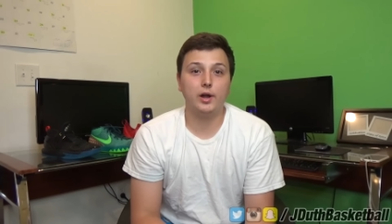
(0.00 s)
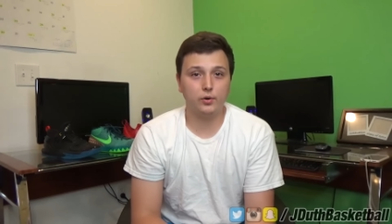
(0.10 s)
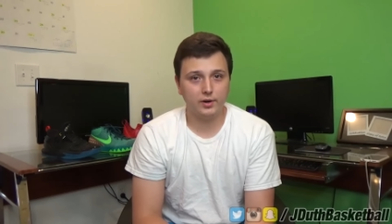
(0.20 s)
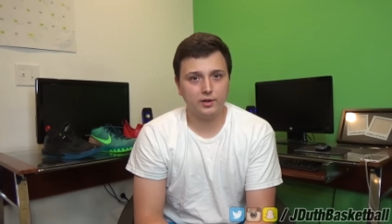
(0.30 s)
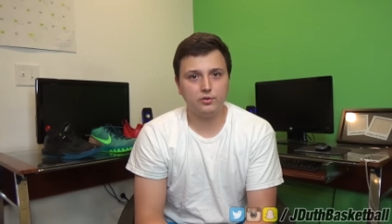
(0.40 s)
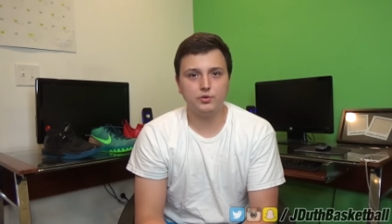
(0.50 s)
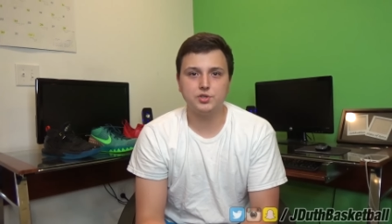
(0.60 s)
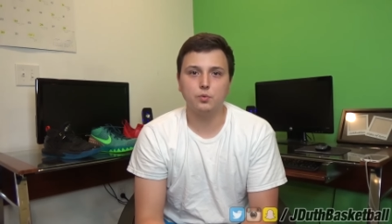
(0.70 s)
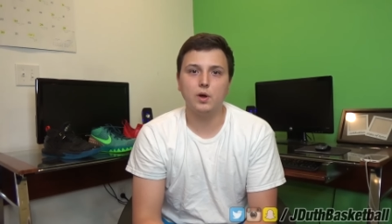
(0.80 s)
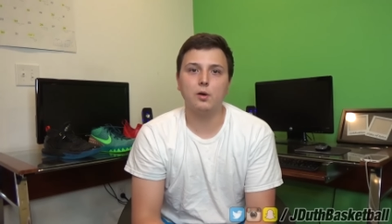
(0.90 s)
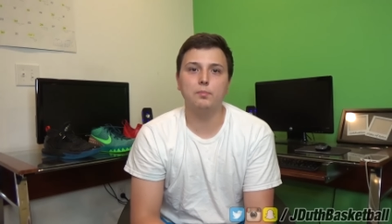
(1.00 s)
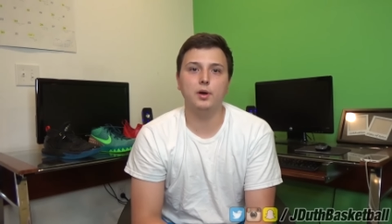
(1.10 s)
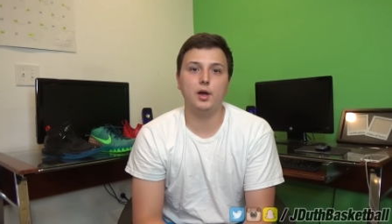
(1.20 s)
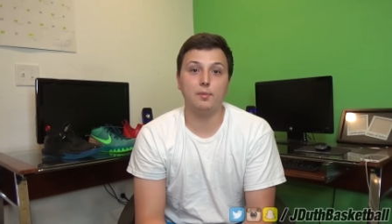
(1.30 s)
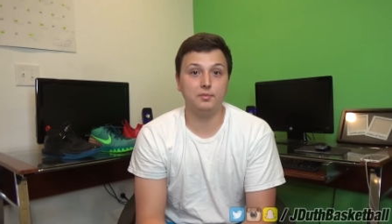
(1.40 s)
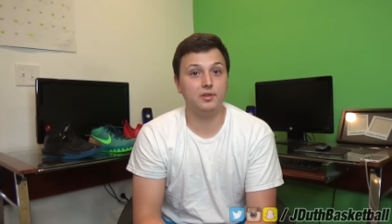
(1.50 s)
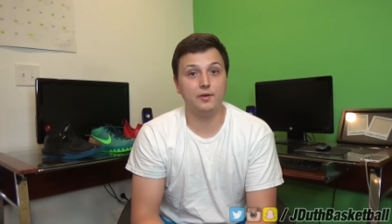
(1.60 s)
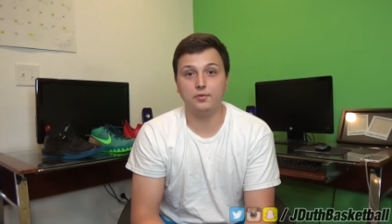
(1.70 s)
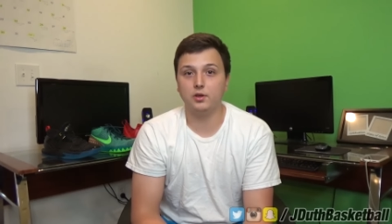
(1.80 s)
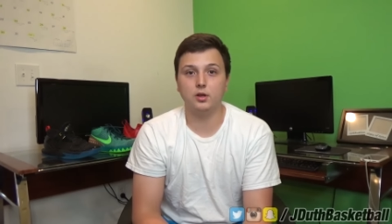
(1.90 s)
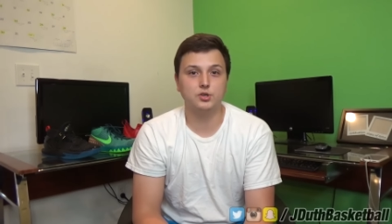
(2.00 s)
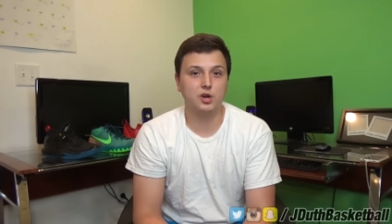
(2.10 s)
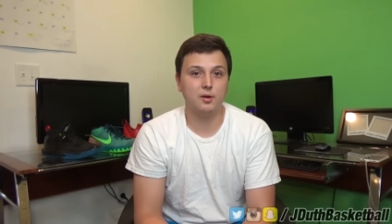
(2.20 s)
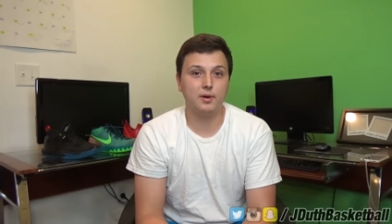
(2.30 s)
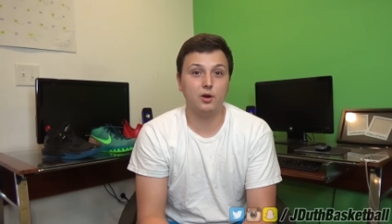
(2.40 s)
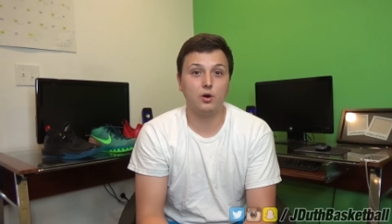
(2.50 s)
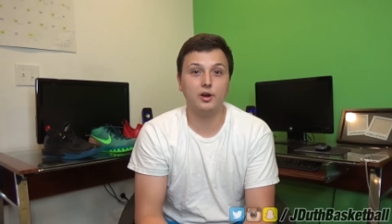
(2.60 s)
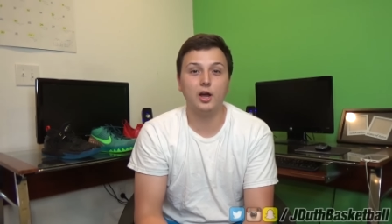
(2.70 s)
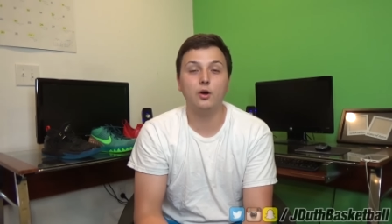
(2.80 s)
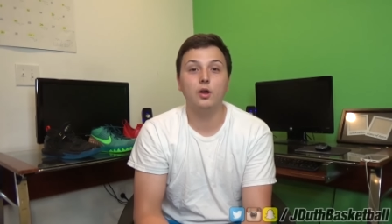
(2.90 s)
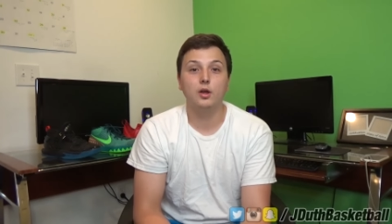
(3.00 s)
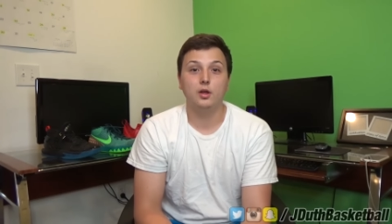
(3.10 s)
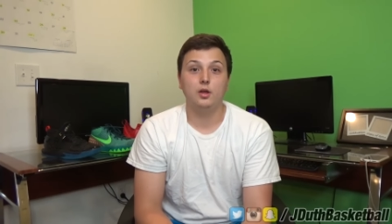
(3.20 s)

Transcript: I know I didn't do so well, but I'm definitely going to try my heart out